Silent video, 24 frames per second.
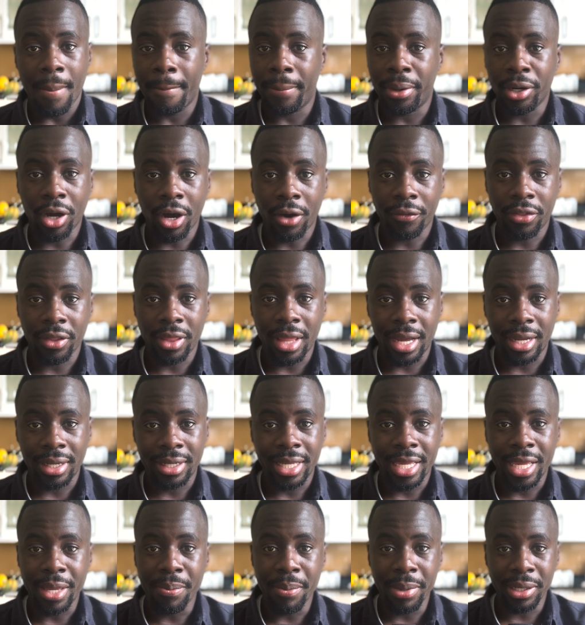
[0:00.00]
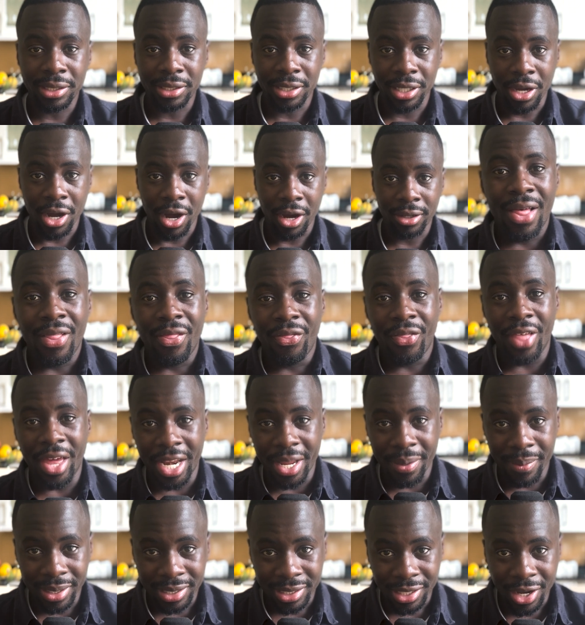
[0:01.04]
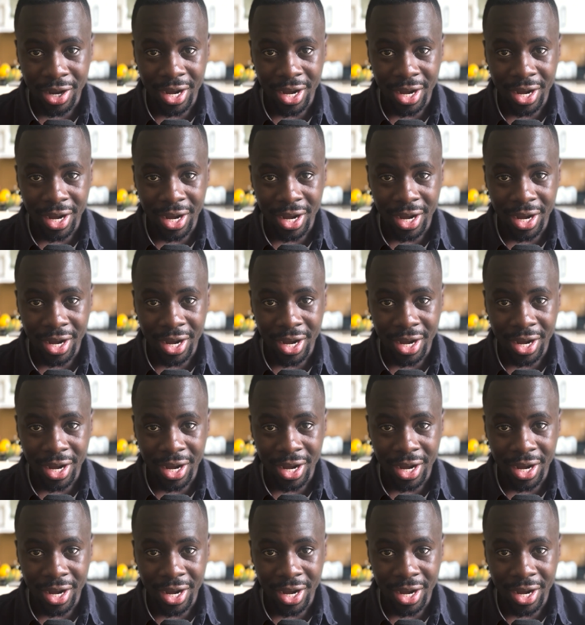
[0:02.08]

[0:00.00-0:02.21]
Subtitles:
But after that, he missed the cut. Then he missed the cut